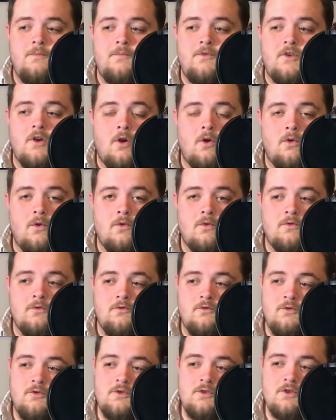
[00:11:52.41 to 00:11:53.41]
So
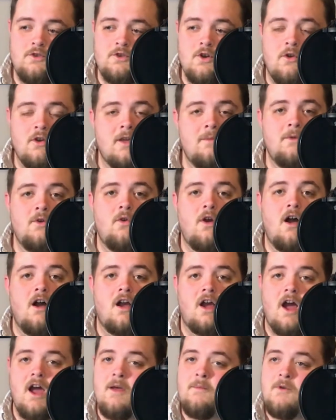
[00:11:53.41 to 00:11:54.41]
don't get me
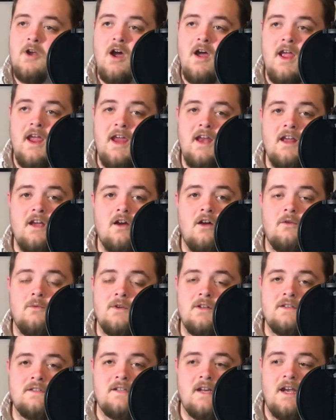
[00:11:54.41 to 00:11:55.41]
wrong, I am not hating on
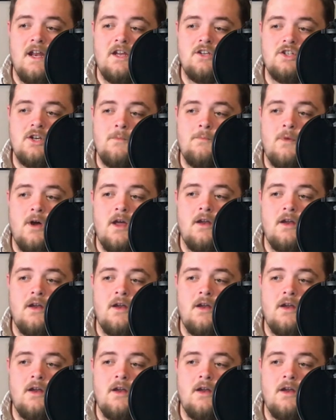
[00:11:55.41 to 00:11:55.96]
a real estate agent.